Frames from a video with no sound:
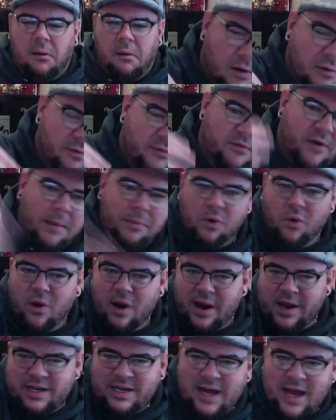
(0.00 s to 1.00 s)

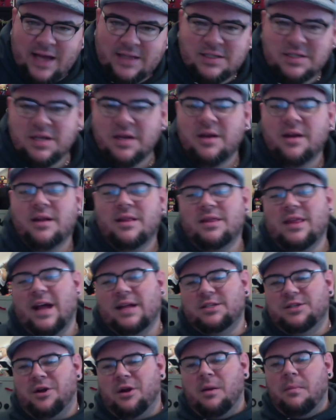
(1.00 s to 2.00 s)
February dates.
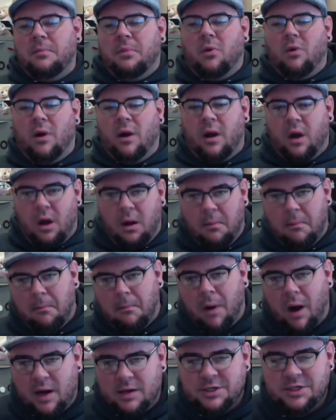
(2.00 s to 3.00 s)
That's your important
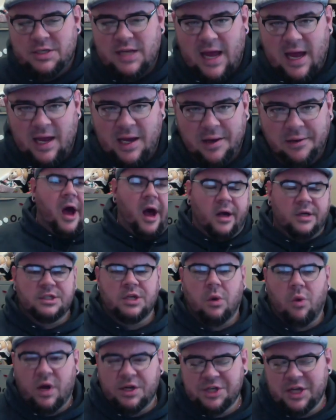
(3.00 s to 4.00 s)
March date. I
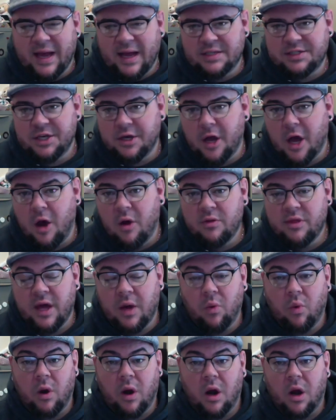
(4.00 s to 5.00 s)
also want you guys to know
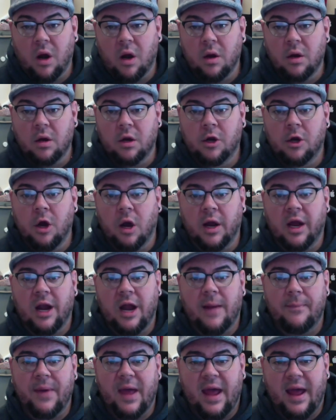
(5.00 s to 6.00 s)
that we're cooking
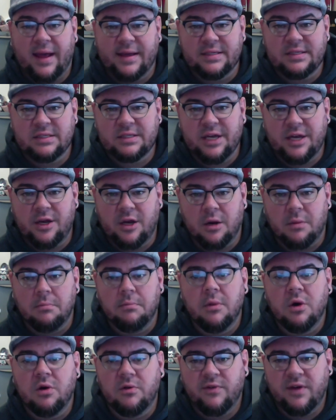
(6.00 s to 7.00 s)
up a senior
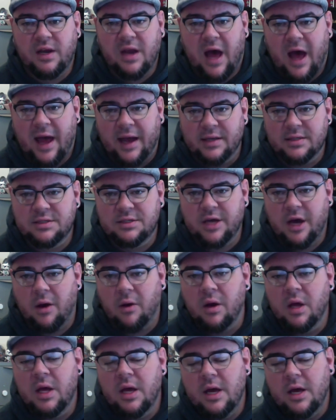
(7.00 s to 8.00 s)
movie night.
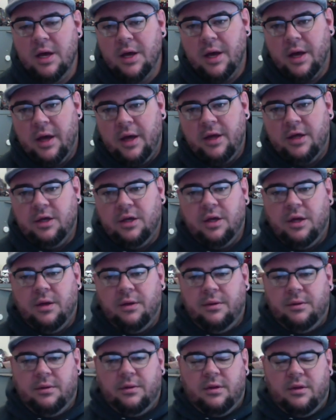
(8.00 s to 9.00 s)
So
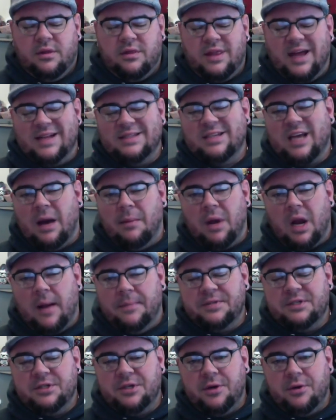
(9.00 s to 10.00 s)
that's coming
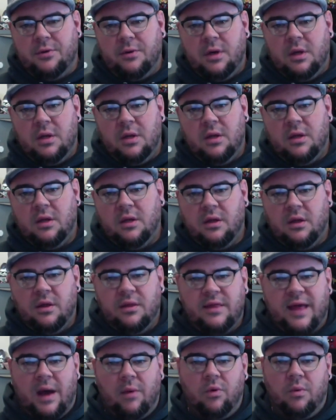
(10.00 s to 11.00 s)
up soon.
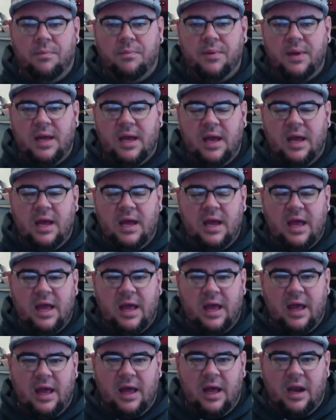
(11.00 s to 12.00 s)
That will be
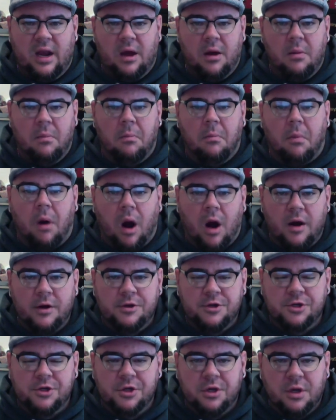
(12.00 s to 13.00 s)
in
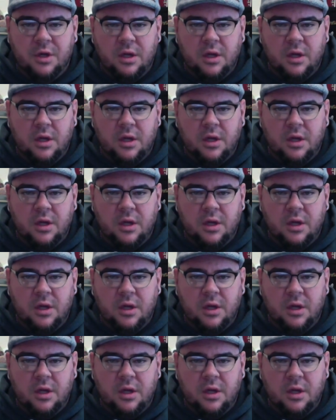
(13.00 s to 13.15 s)
March.